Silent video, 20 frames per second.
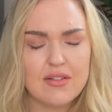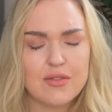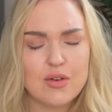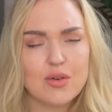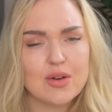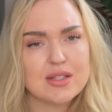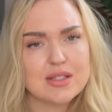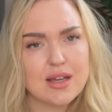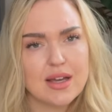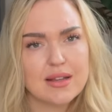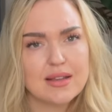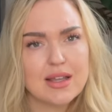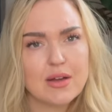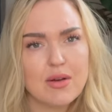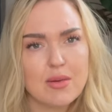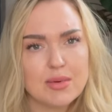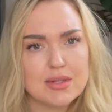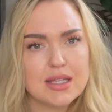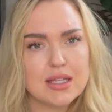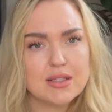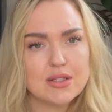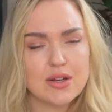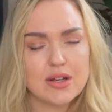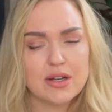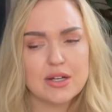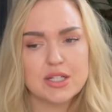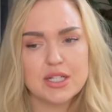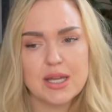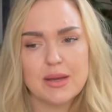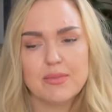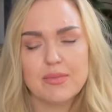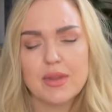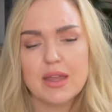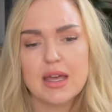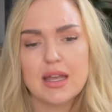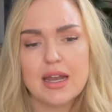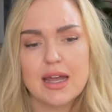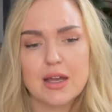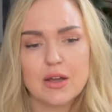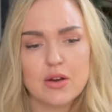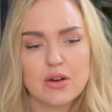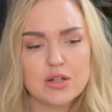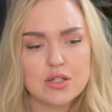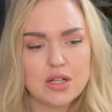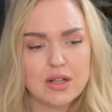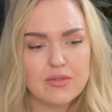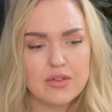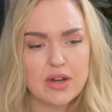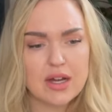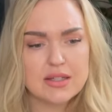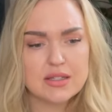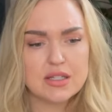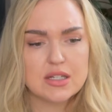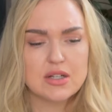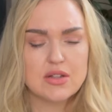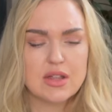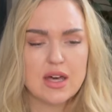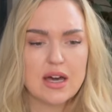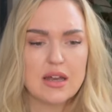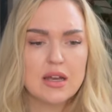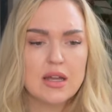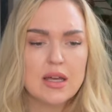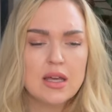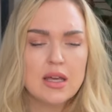focus on that represents your energy. And I encourage all of you guys to do that.